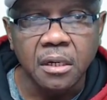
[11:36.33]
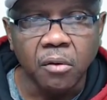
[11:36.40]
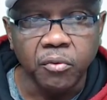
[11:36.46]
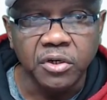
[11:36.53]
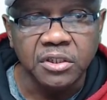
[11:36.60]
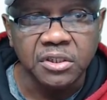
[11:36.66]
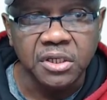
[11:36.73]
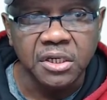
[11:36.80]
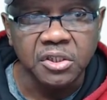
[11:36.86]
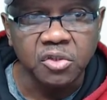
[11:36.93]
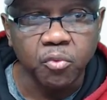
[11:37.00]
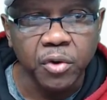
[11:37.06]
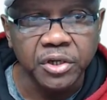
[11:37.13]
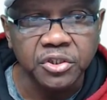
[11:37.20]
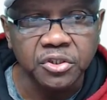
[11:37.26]
We see
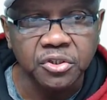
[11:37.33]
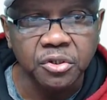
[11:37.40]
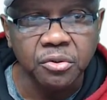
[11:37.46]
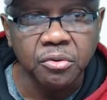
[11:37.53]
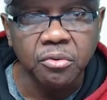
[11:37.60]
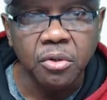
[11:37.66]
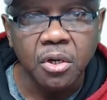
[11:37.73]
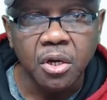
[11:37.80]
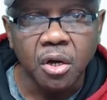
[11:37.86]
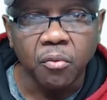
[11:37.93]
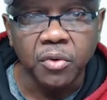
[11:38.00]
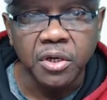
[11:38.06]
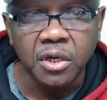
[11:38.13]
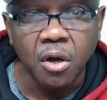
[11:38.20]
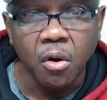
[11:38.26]
switch to.
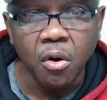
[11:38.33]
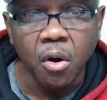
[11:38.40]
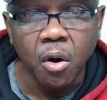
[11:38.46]
We go